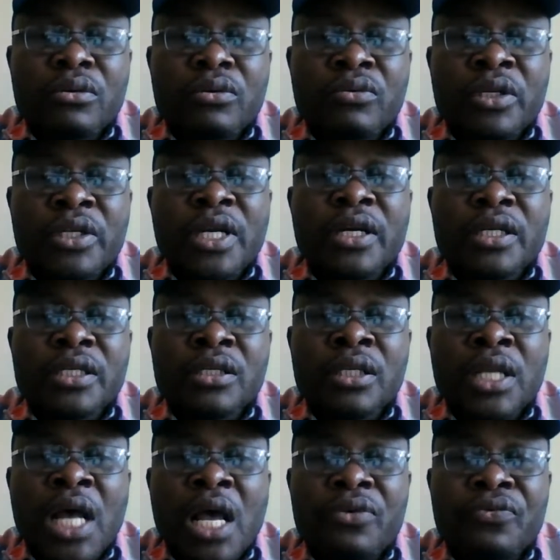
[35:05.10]
When there is
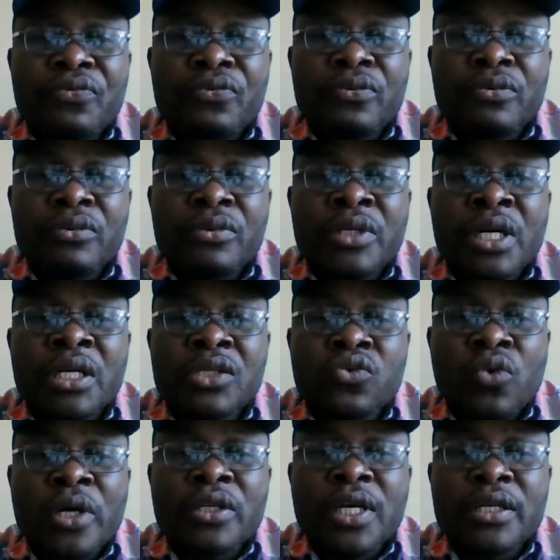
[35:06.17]
life, there is
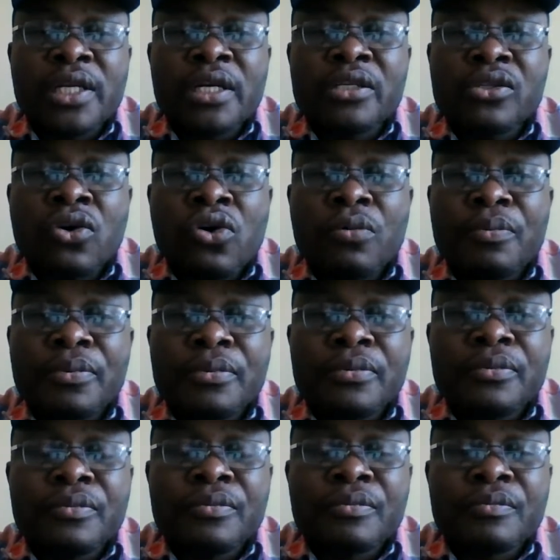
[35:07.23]
wealth, and there is hope.
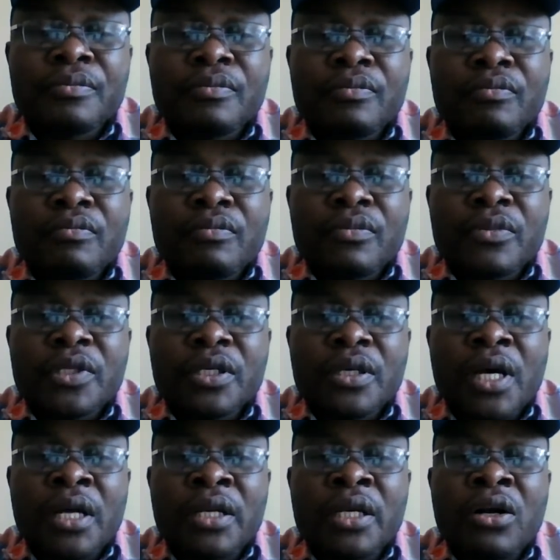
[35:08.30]

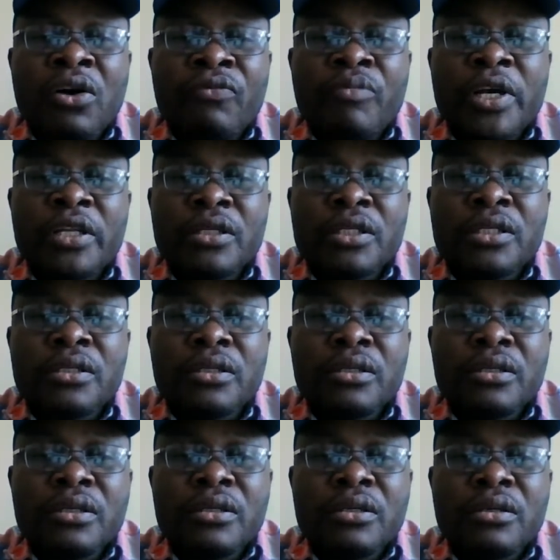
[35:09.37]
And the government,
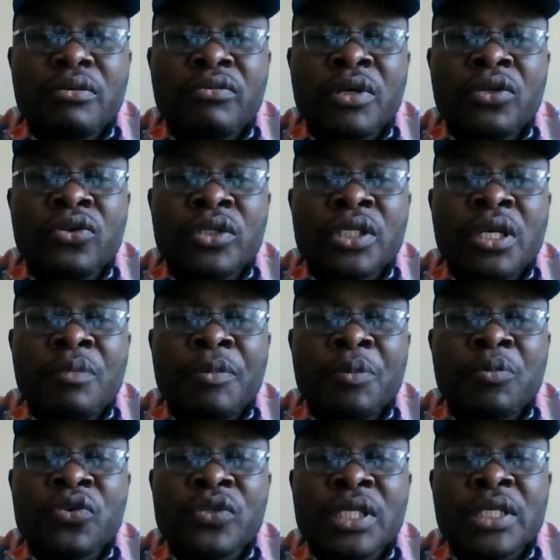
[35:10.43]
when you say
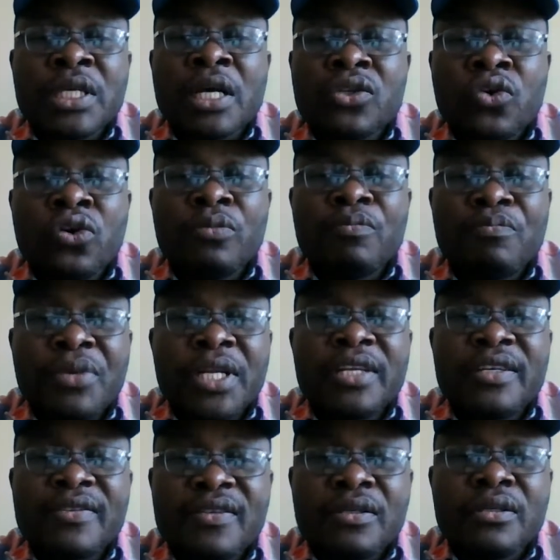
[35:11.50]
people sit at home,
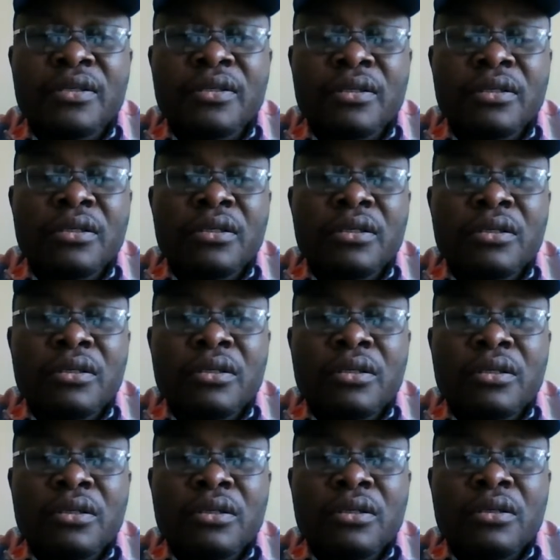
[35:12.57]
please
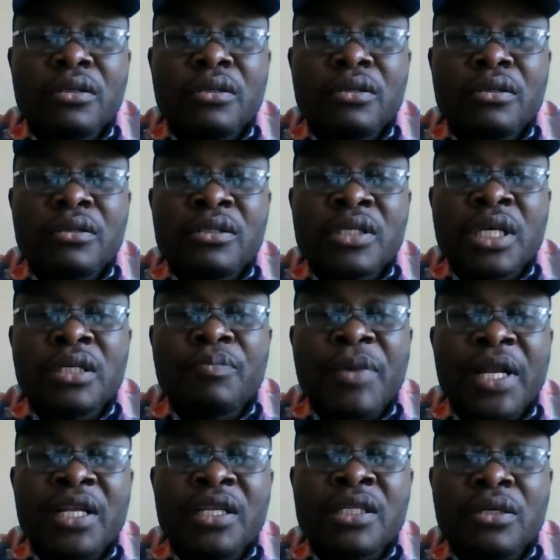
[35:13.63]
send
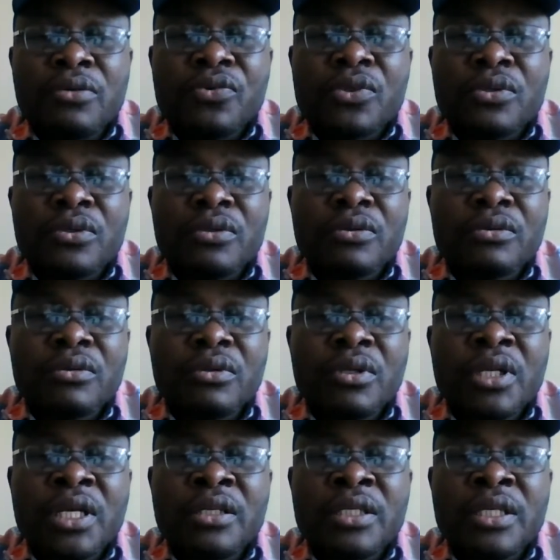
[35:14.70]
palliatives.
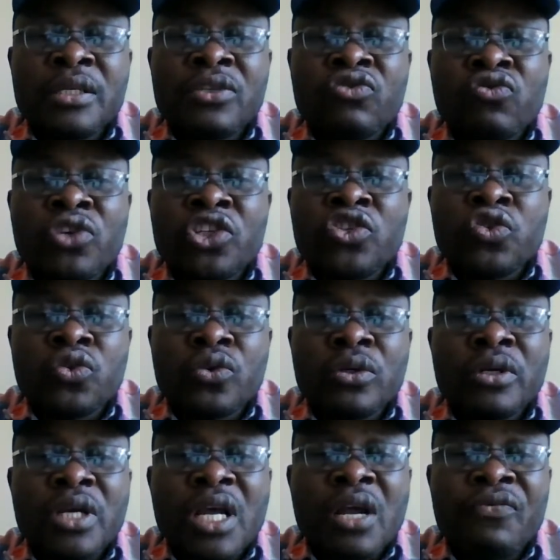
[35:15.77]
Let it reach to
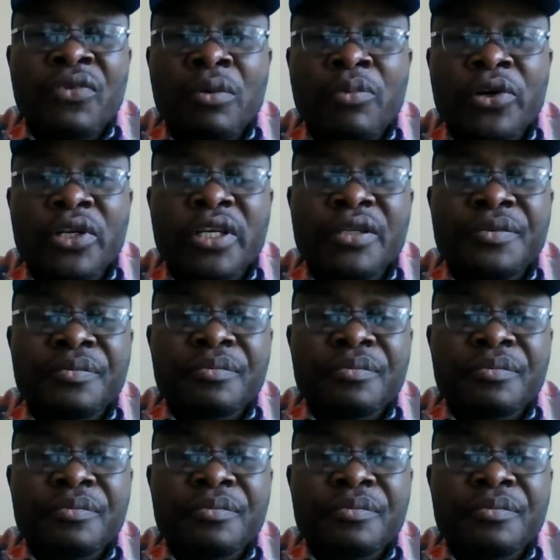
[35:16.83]
everybody.